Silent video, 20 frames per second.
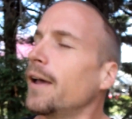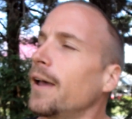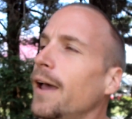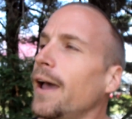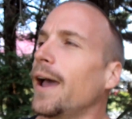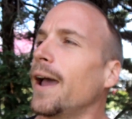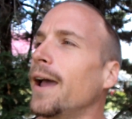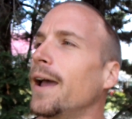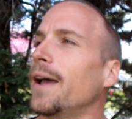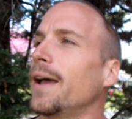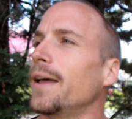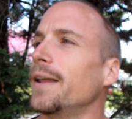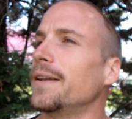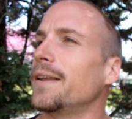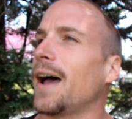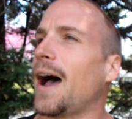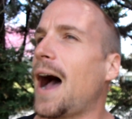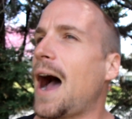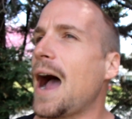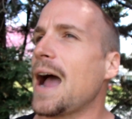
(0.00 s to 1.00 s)
And
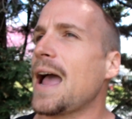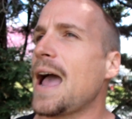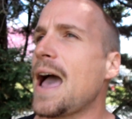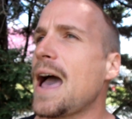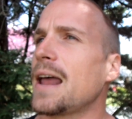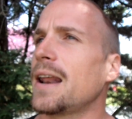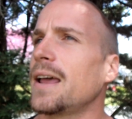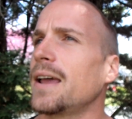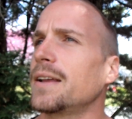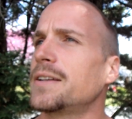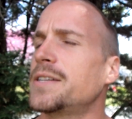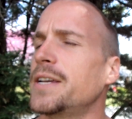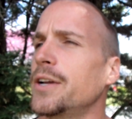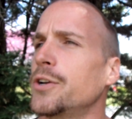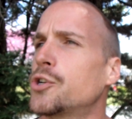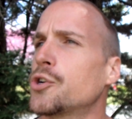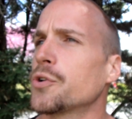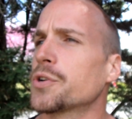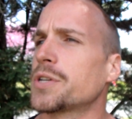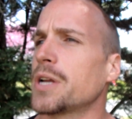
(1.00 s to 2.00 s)
I had a
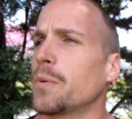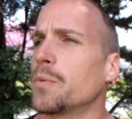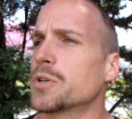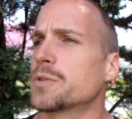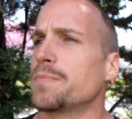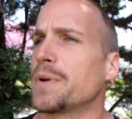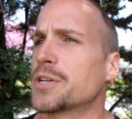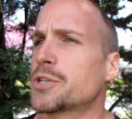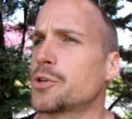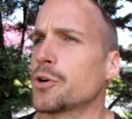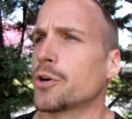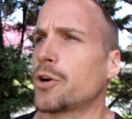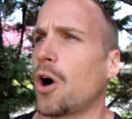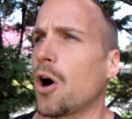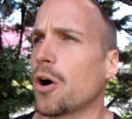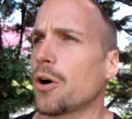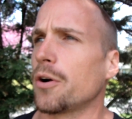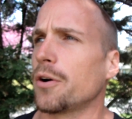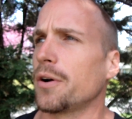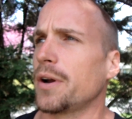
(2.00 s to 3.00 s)
teacher, his name was Mr.
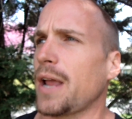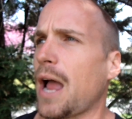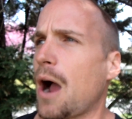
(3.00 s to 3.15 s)
Garner.